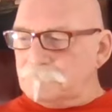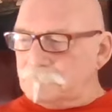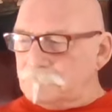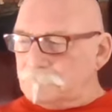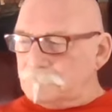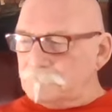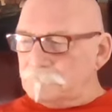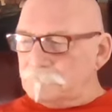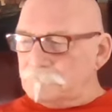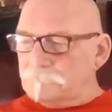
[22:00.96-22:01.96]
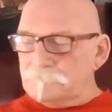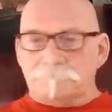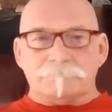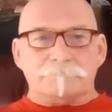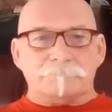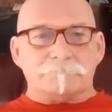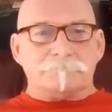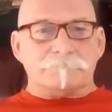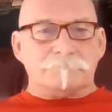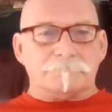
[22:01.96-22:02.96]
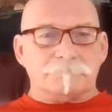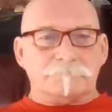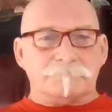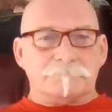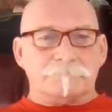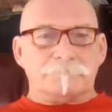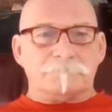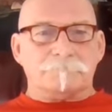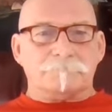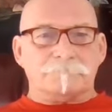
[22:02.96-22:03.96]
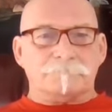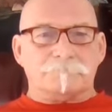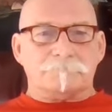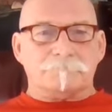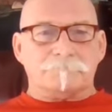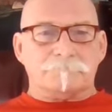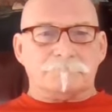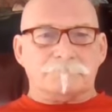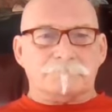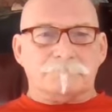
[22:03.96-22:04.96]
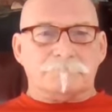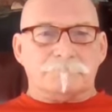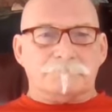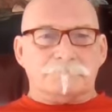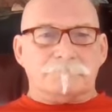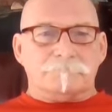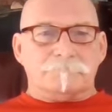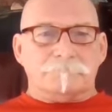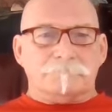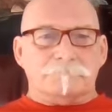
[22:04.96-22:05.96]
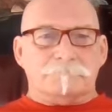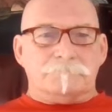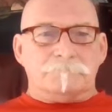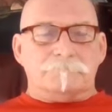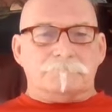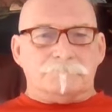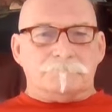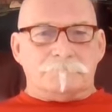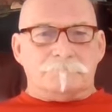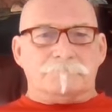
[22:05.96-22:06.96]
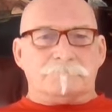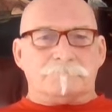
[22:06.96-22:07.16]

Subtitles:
This person isn't speaking.